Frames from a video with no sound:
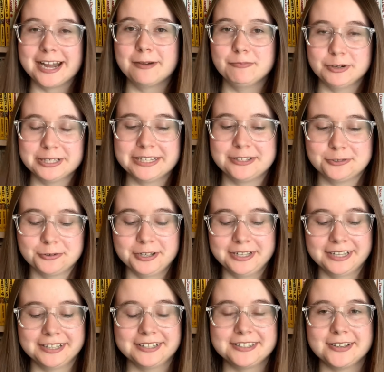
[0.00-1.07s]
I'm really enjoying
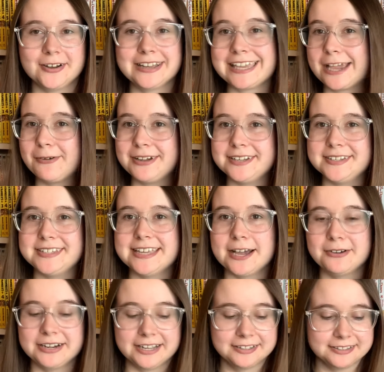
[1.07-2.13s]
it, so I can't wait to see
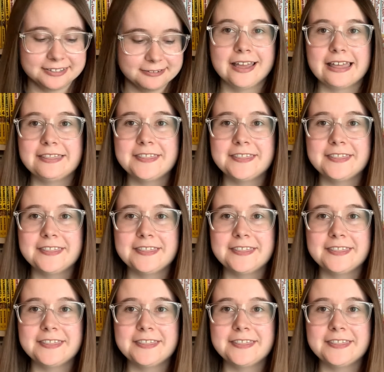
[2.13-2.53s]
how it ends.